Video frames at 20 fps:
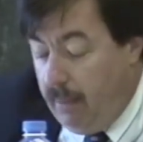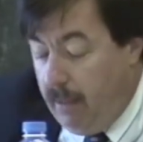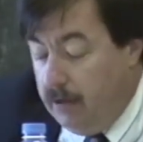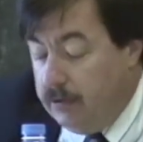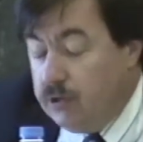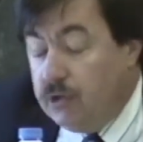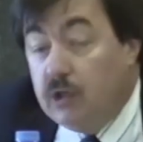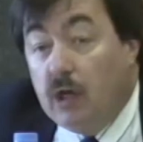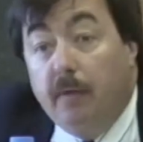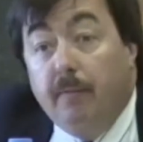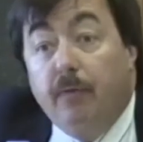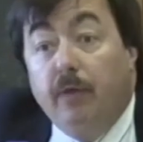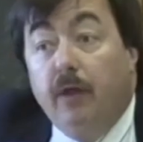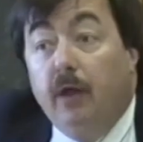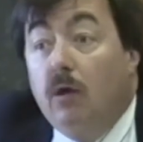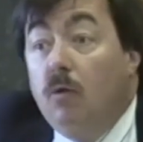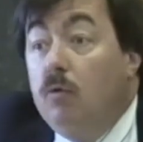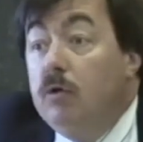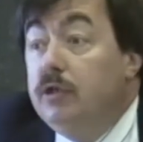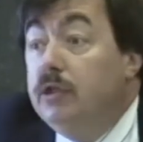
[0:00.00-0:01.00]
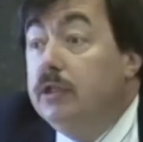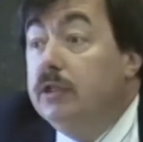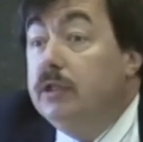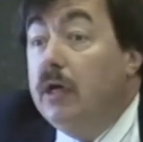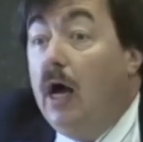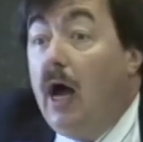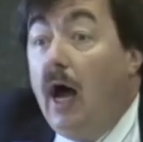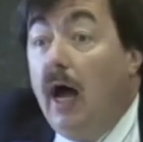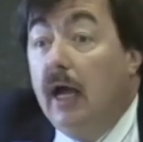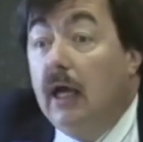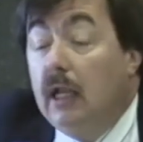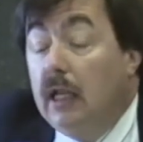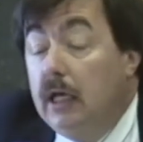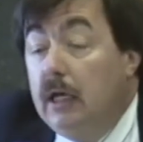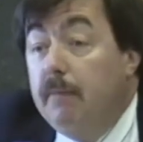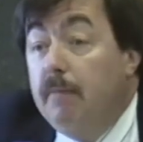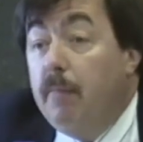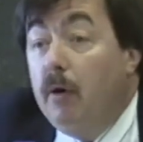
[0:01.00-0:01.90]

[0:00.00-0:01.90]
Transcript: something which is highly